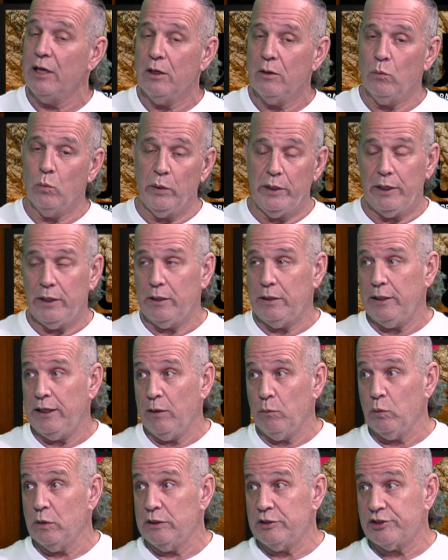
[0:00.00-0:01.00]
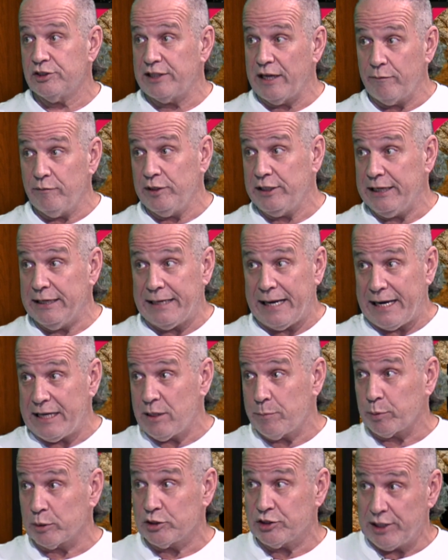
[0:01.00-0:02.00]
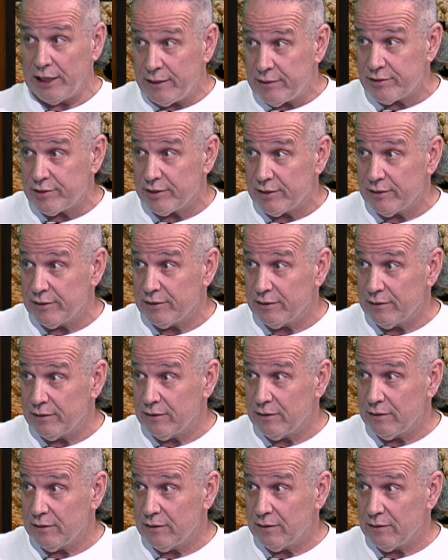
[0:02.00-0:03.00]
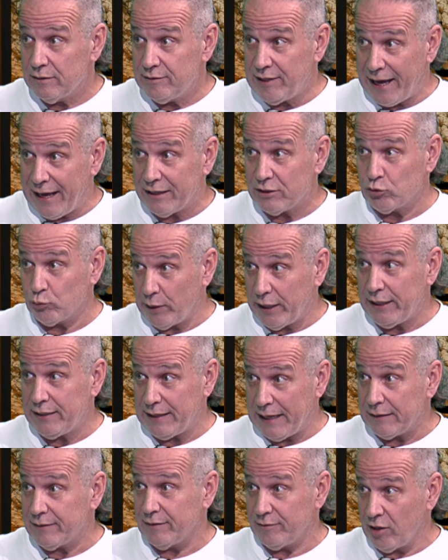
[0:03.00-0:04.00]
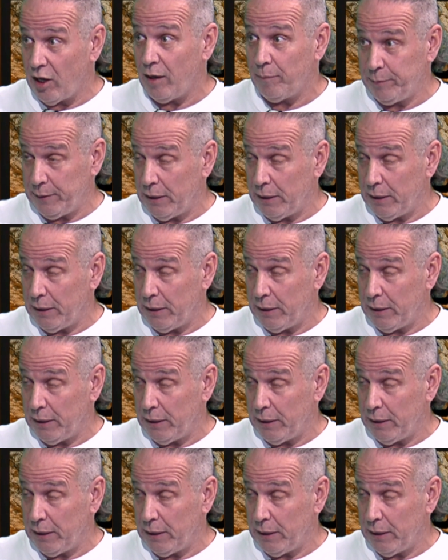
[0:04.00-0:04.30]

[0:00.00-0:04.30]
when it was 70 and 80% tax rate at the top.